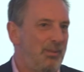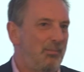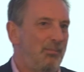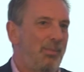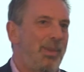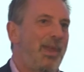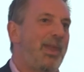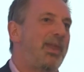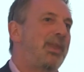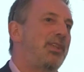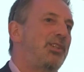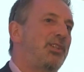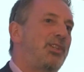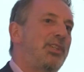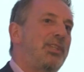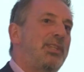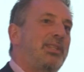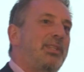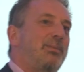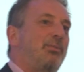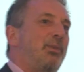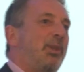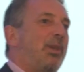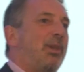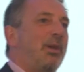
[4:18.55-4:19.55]
Packaging
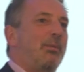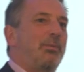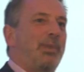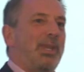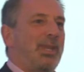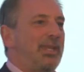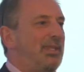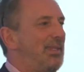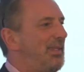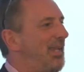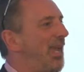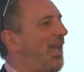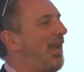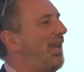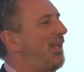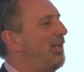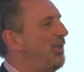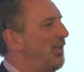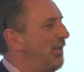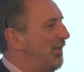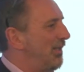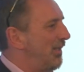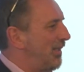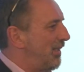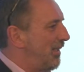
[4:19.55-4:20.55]
is becoming
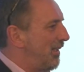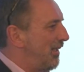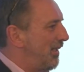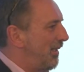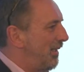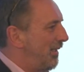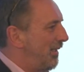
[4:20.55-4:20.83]
intelligent.